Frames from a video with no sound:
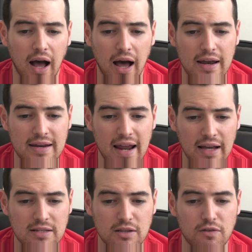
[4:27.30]
Uh,
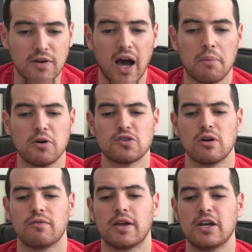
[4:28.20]
next, you've got push
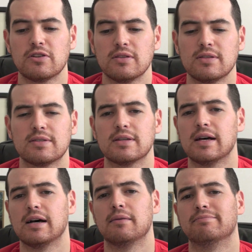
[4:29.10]
notifications.
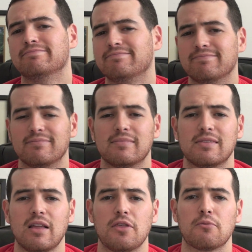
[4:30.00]
Um,
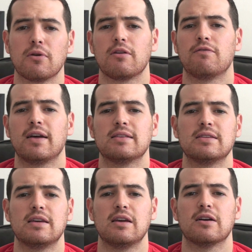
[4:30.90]
nothing really
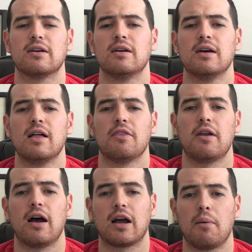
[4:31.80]
fancy here.
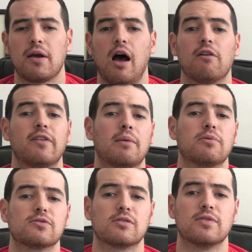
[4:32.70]
They're not coming off of
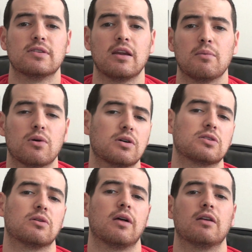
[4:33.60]
Apple servers anymore,
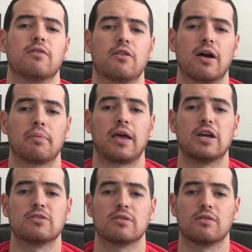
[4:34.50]
so a lot of other
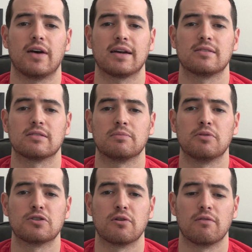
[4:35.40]
applications will have access to
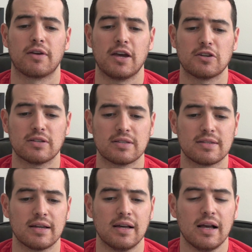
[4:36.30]
push
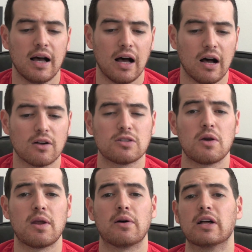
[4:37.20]
notifications. Uh,
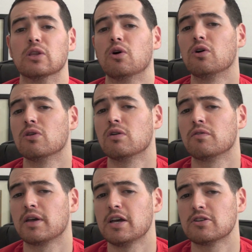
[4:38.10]
also, you now get local
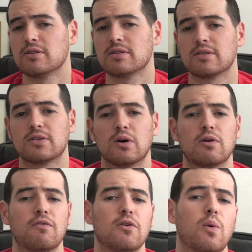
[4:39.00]
notifications,
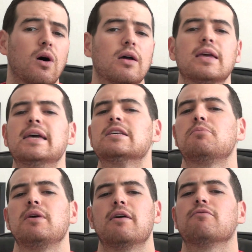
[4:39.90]
so if you want
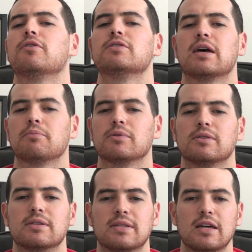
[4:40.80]
ESPN, for example,
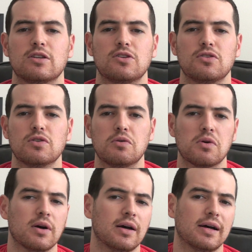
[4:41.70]
to send
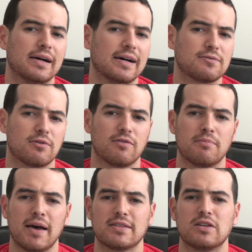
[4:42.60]
you uh, sort of a
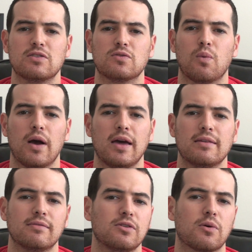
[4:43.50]
message
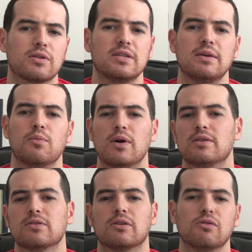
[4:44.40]
when your team
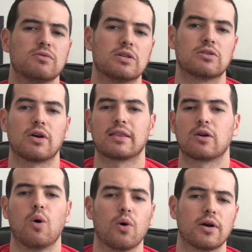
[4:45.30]
wins or loses or at
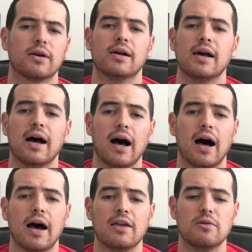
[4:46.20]
the quarter,
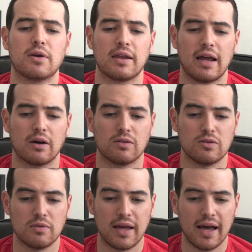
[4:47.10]
uh, you can now
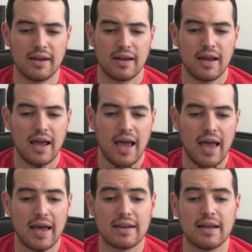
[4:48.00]
do that.
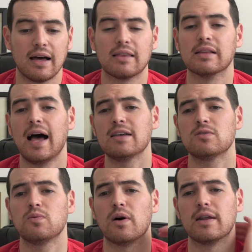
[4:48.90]
And uh, the
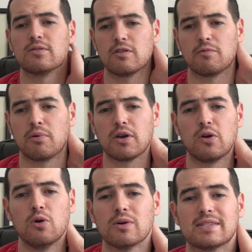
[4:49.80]
last one, and sort of pretty
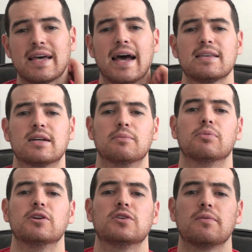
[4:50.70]
cool, is task
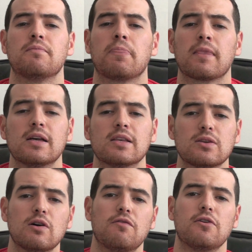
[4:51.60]
completion.
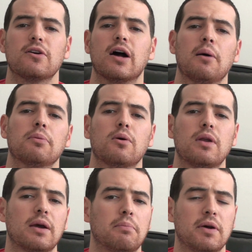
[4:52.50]
So if you're
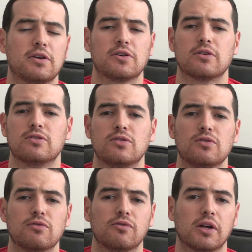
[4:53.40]
uploading a picture
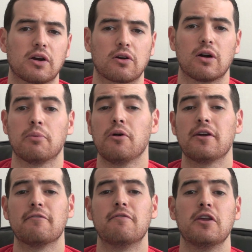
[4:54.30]
to Flickr or
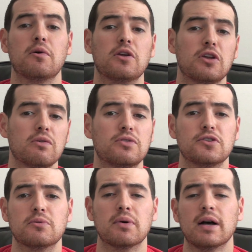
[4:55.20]
uploading a video to
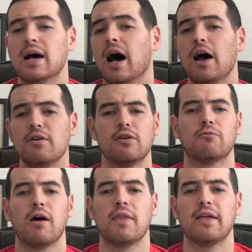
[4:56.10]
YouTube, uh, you
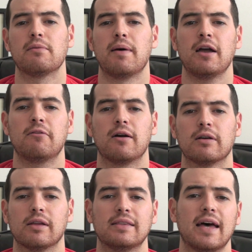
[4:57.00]
can run that in the
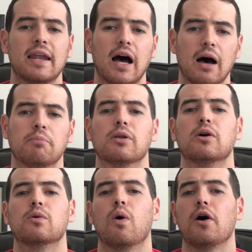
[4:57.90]
background and let that
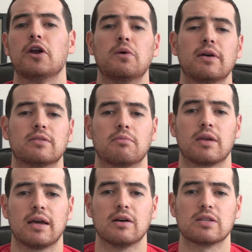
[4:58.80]
upload while you're doing
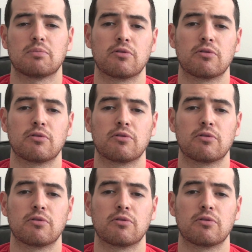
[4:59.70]
something else.